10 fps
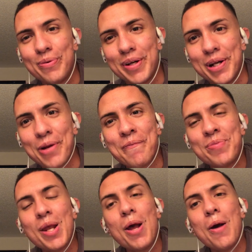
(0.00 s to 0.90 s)
reading.
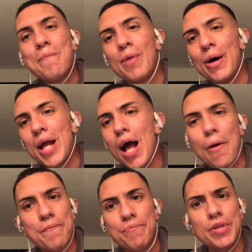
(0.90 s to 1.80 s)
But yeah,
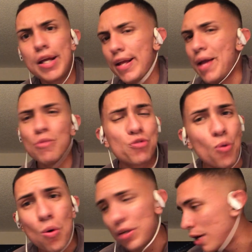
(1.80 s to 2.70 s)
then Game of
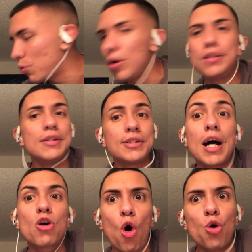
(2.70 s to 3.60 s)
Thrones. Uh, well, it's
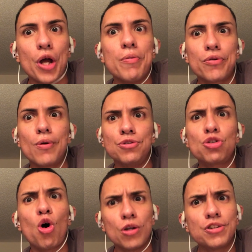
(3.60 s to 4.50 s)
not called Game of Thrones. It's
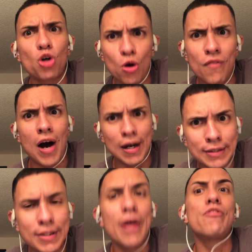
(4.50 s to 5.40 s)
called A Song of
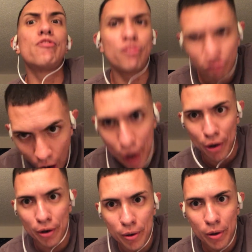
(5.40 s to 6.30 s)
Ice and Fire.
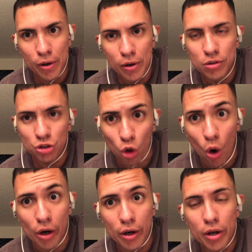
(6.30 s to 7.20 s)

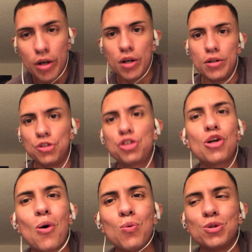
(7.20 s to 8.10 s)
Sorry, the
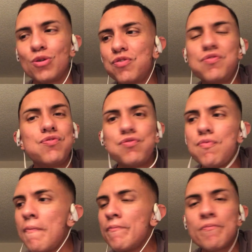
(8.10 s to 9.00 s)
show was
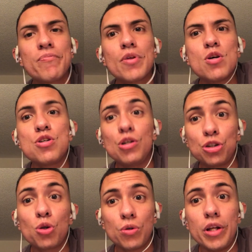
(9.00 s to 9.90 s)
a. The
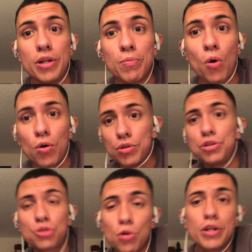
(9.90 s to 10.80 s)
show did them wrong. The
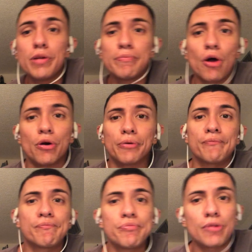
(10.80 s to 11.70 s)
show did them dirty.
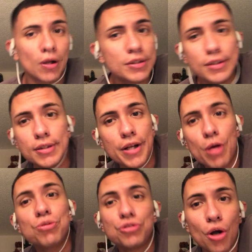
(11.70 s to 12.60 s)
Season
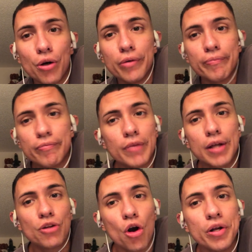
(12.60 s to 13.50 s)
eight was dirty,
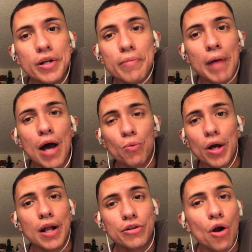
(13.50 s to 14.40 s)
like dirty in a bad
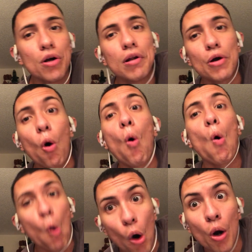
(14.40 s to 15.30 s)
way, like dirty like a
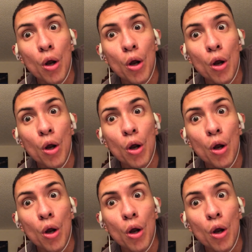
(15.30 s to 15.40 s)
whore,